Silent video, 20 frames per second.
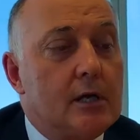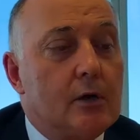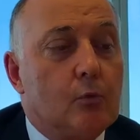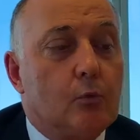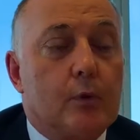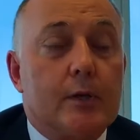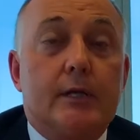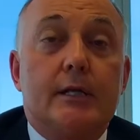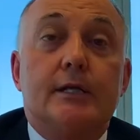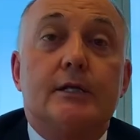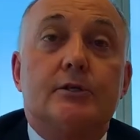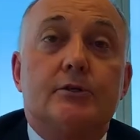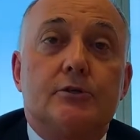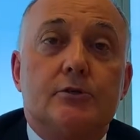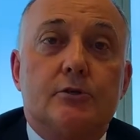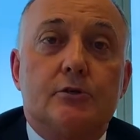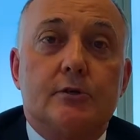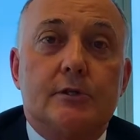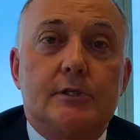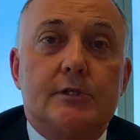we need to
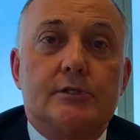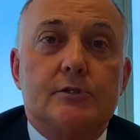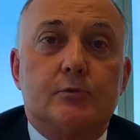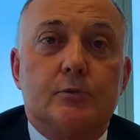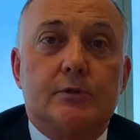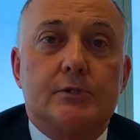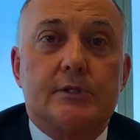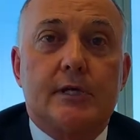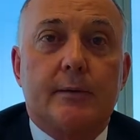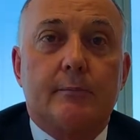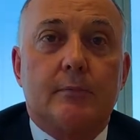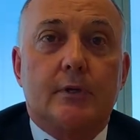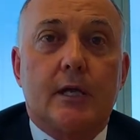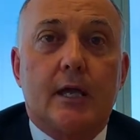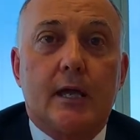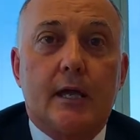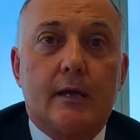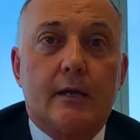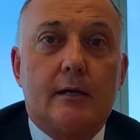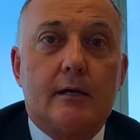do this with some
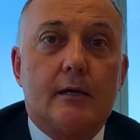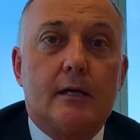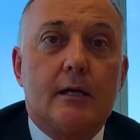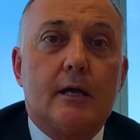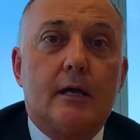care